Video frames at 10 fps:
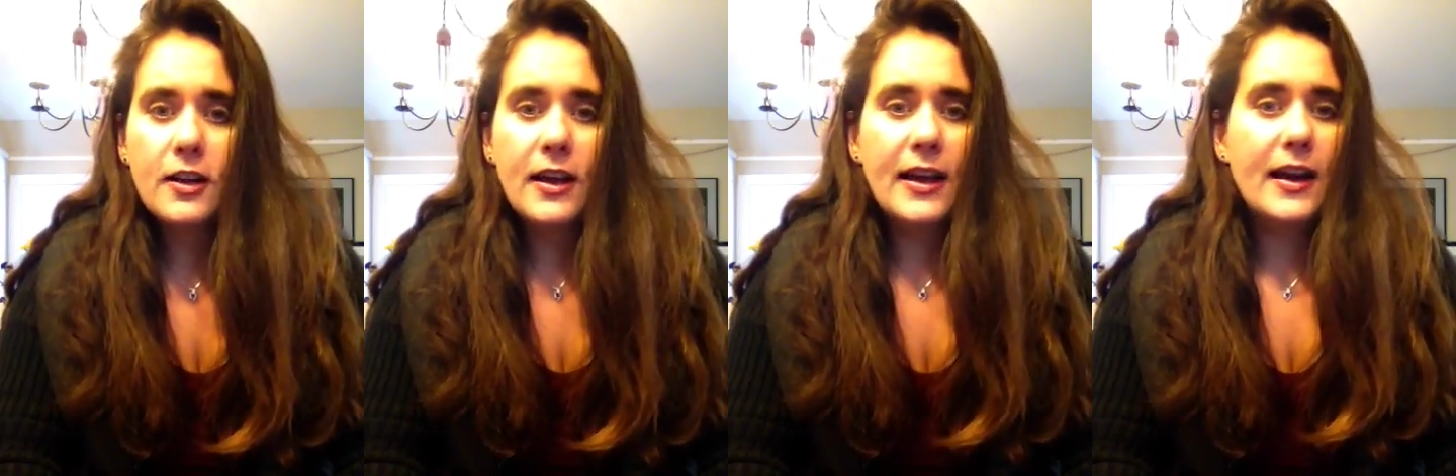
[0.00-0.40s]

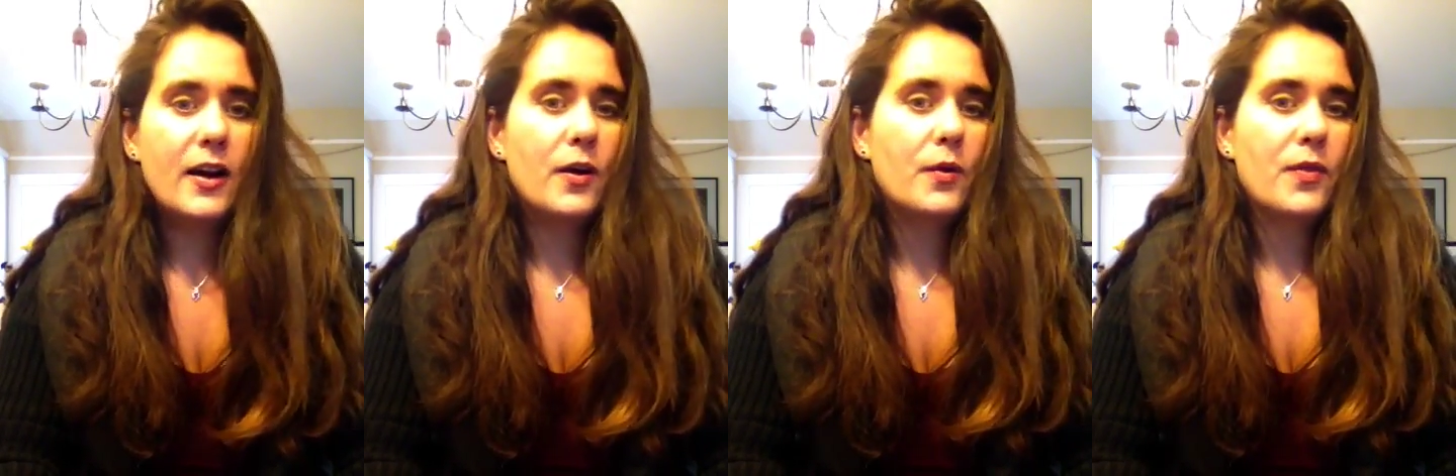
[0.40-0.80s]

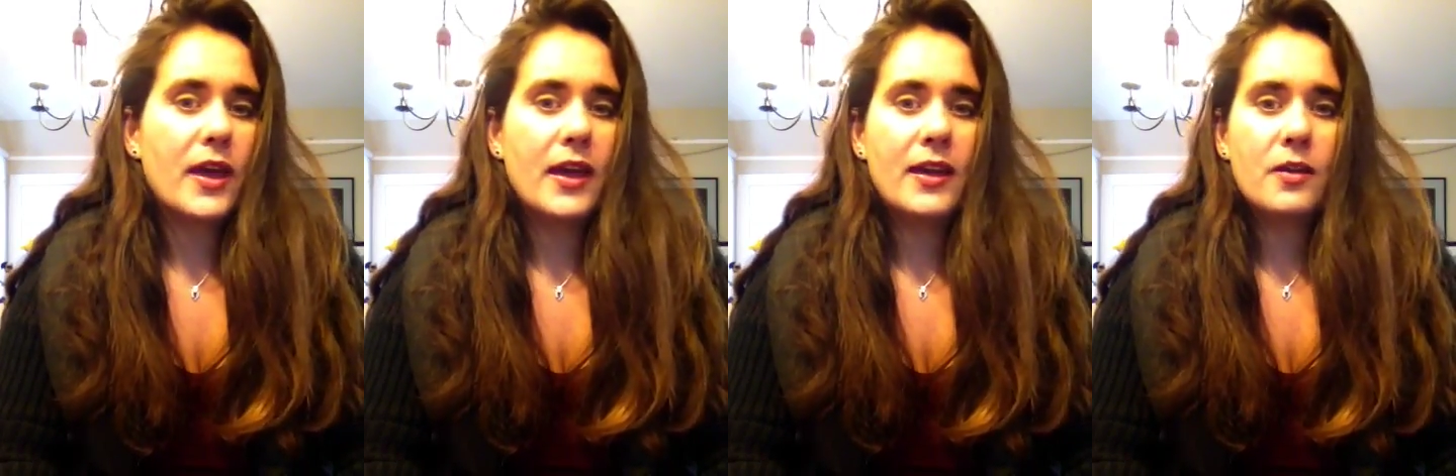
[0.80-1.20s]
how
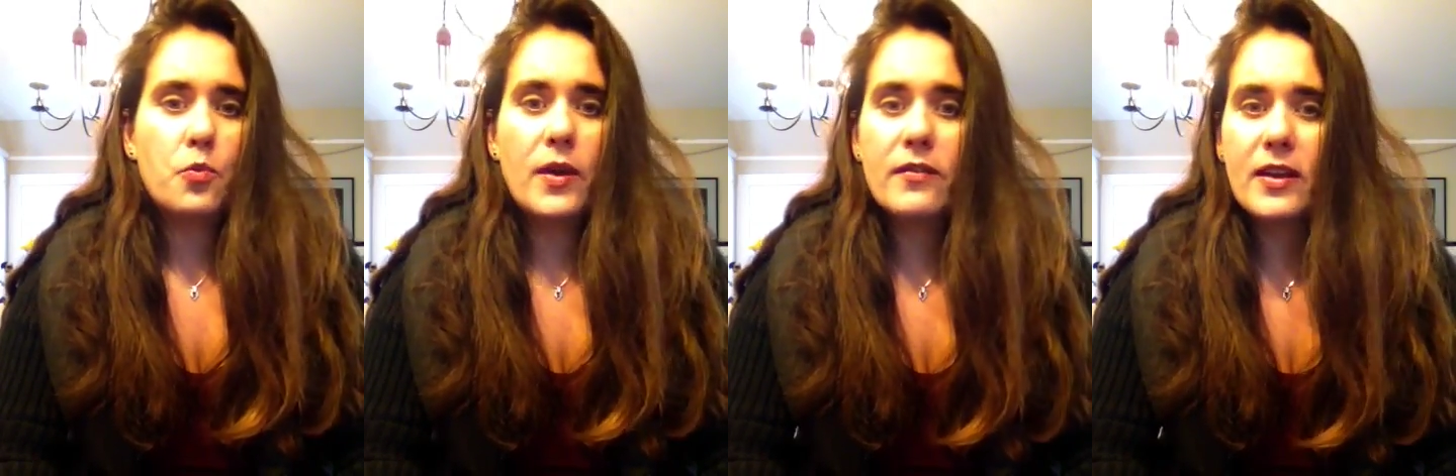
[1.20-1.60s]
they
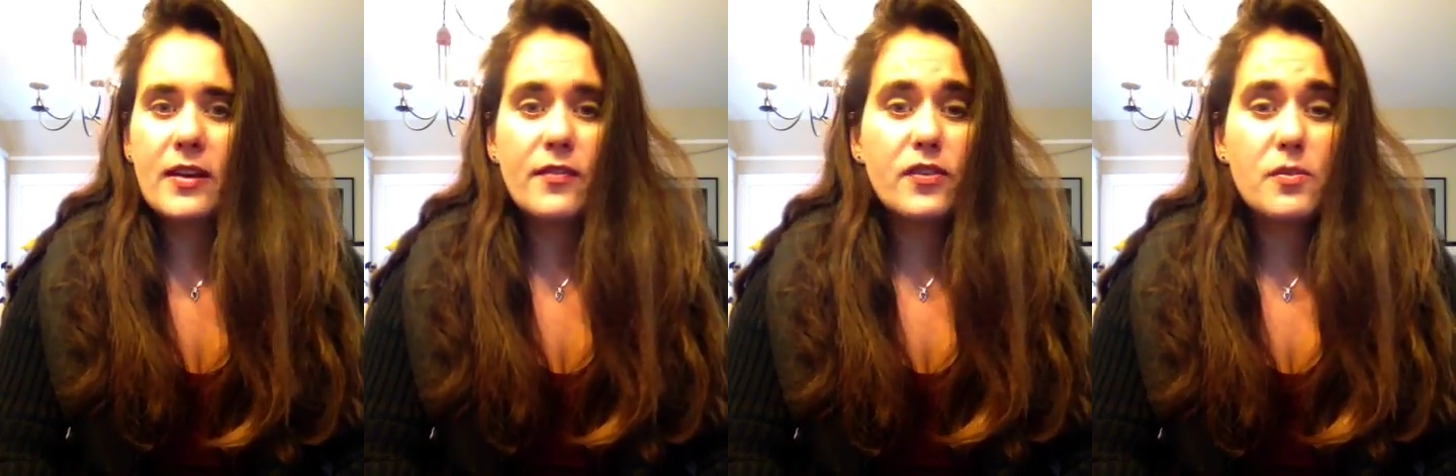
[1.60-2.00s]
went in
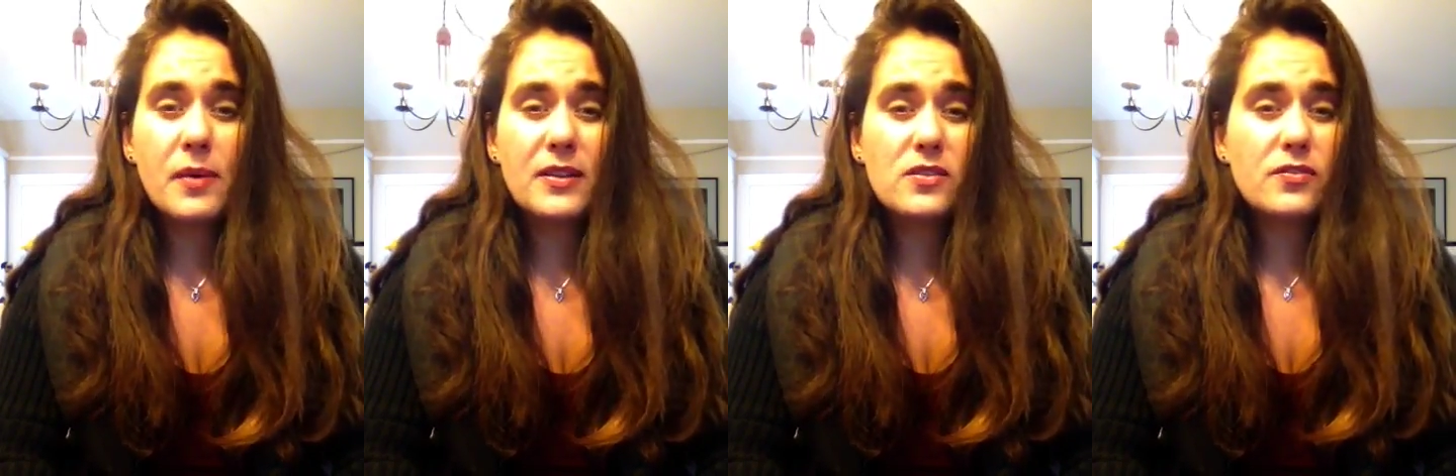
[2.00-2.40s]
a few
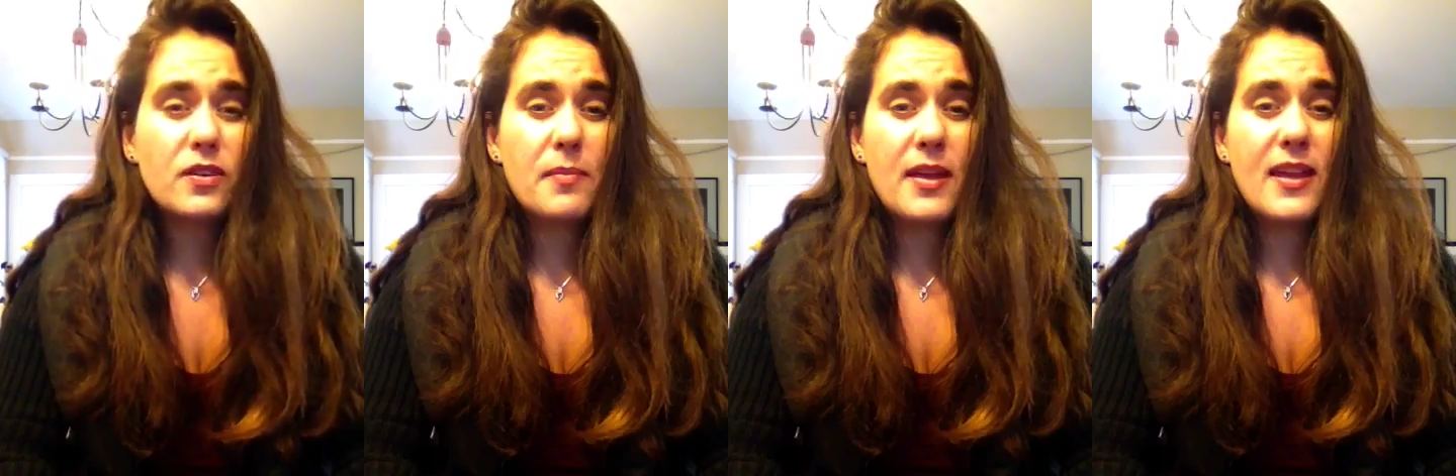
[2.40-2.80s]
months
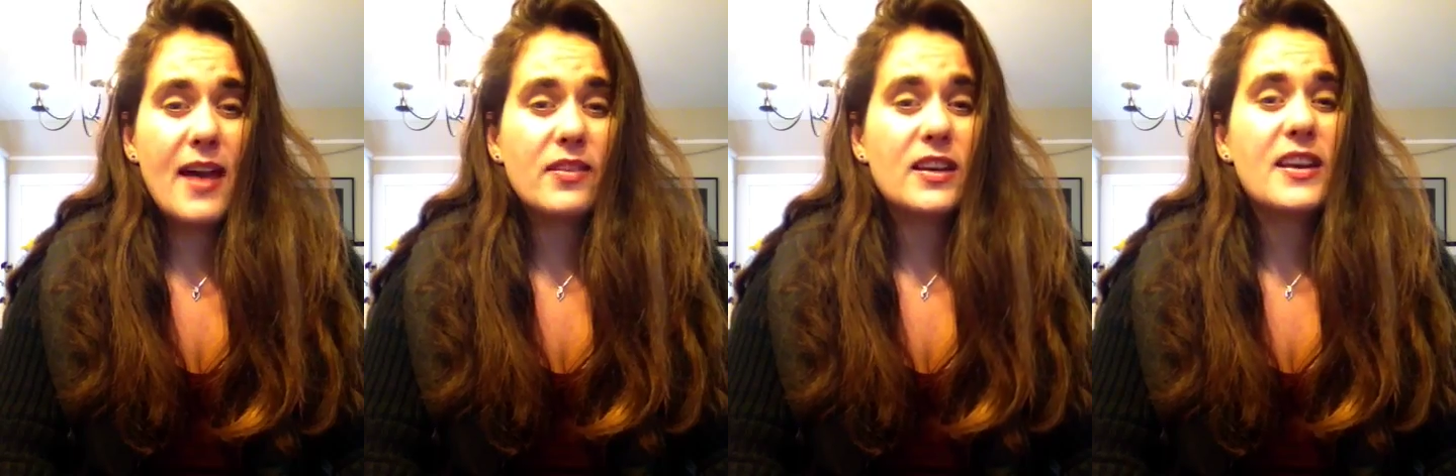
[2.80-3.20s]
from
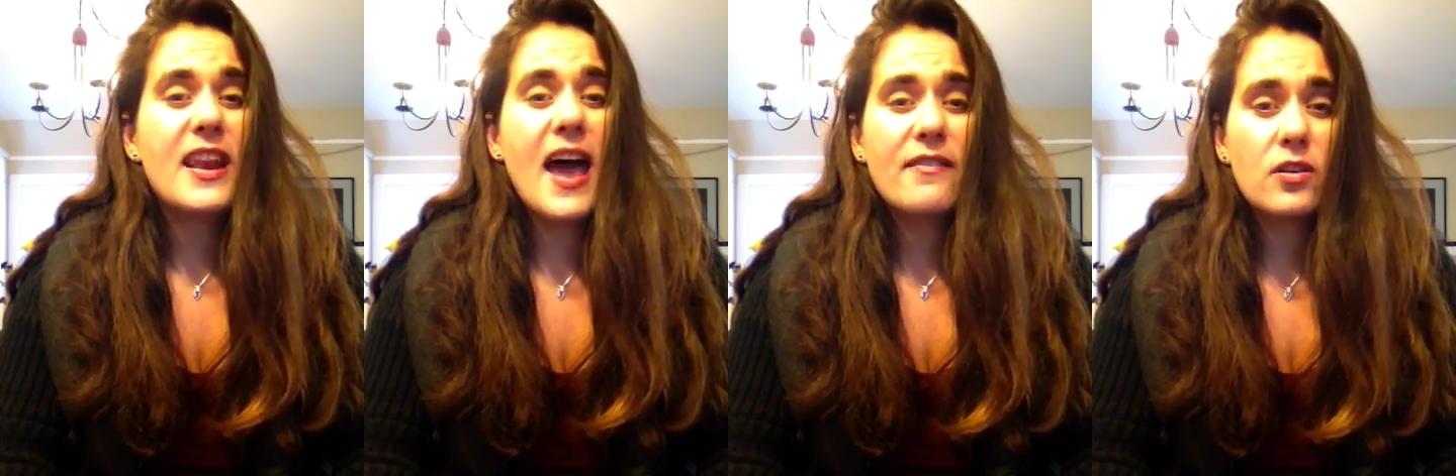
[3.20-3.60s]
having
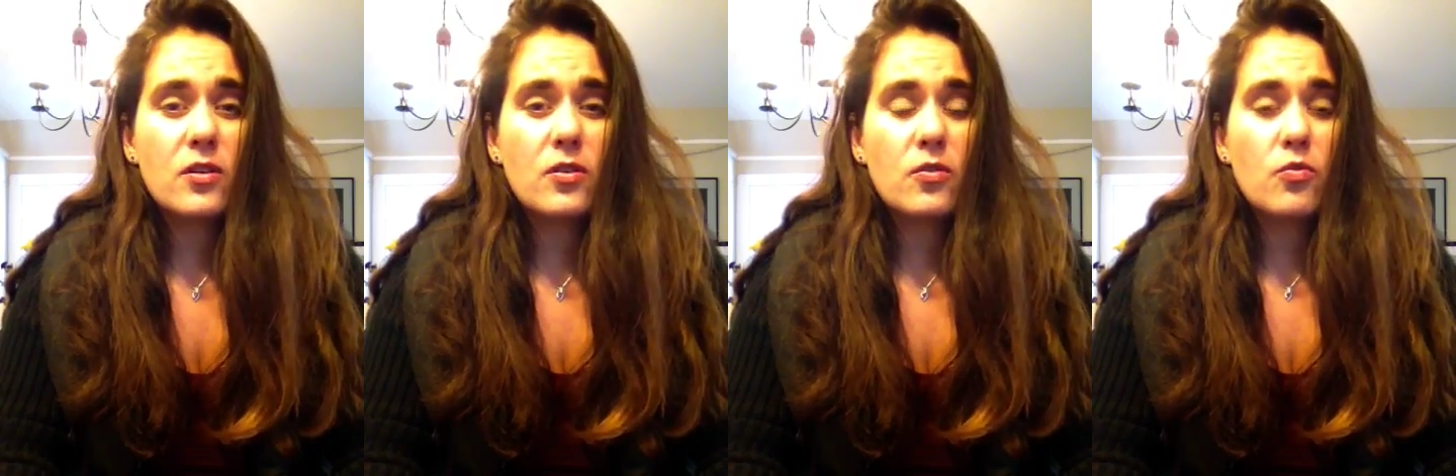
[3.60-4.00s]

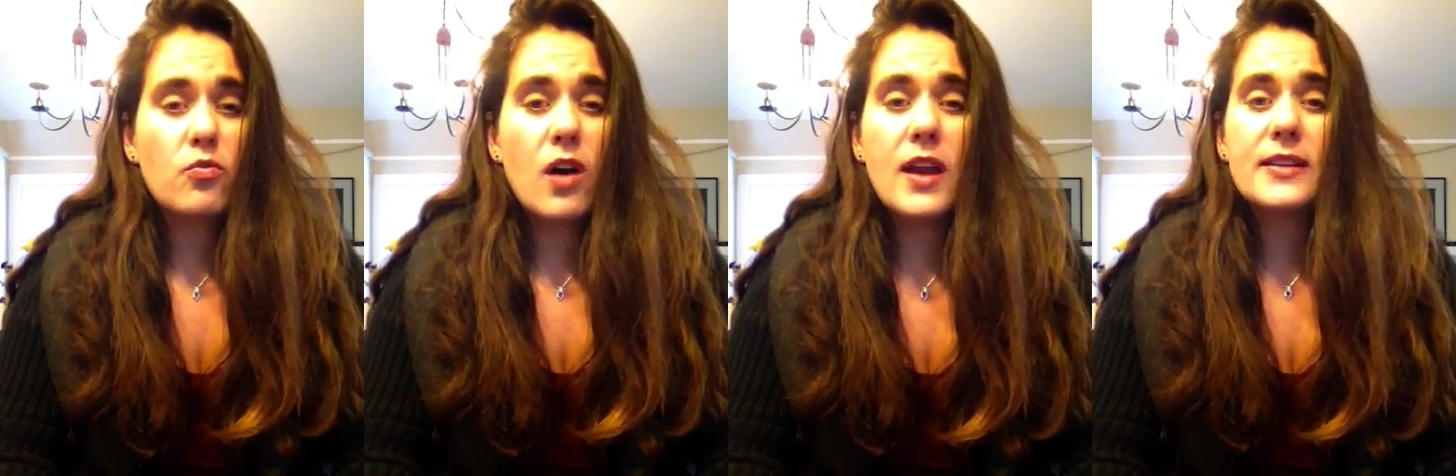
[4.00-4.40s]
never
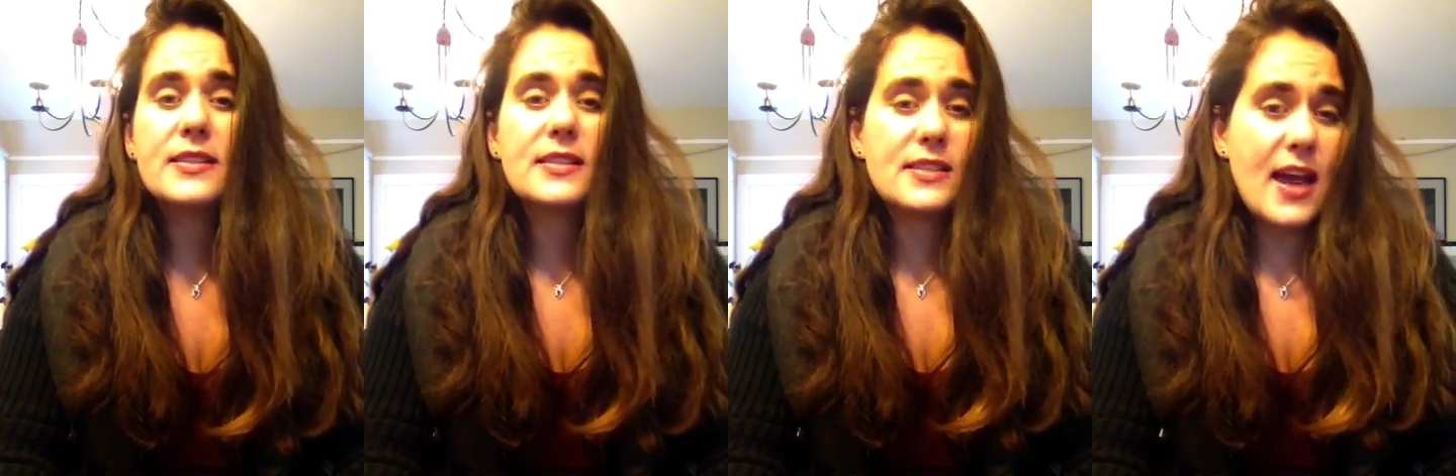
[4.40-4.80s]
run a
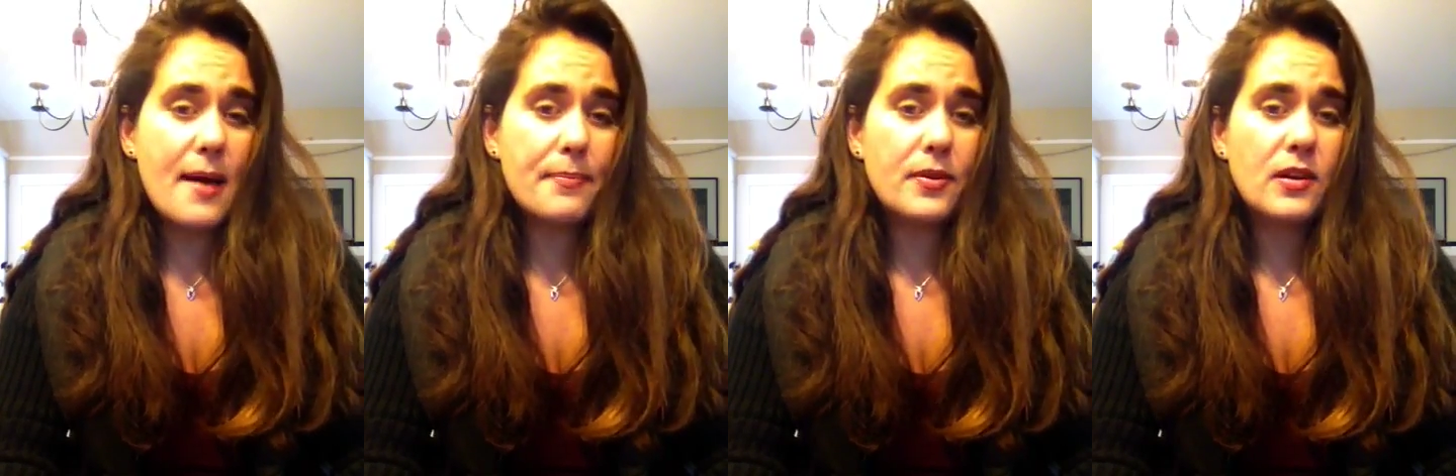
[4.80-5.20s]
step